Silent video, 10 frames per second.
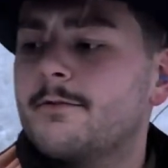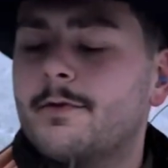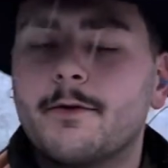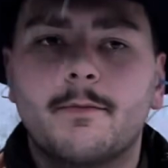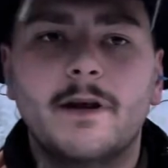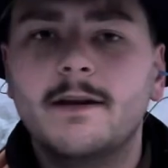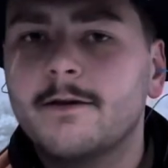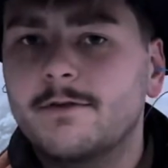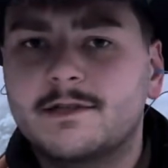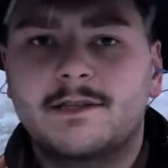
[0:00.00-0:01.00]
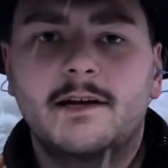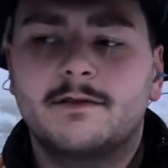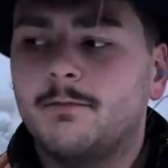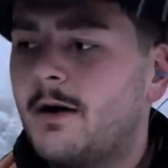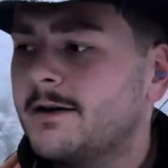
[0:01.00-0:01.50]
through many different
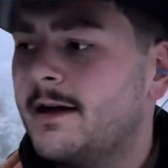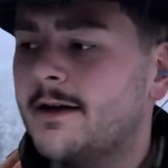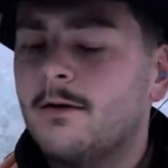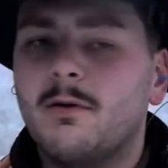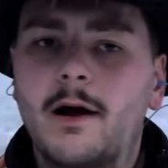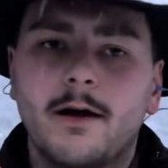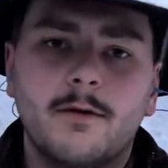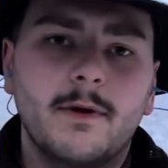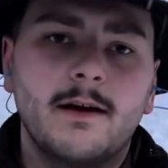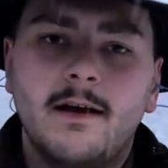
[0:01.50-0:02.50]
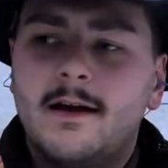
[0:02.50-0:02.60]
states: Montana, Wyoming,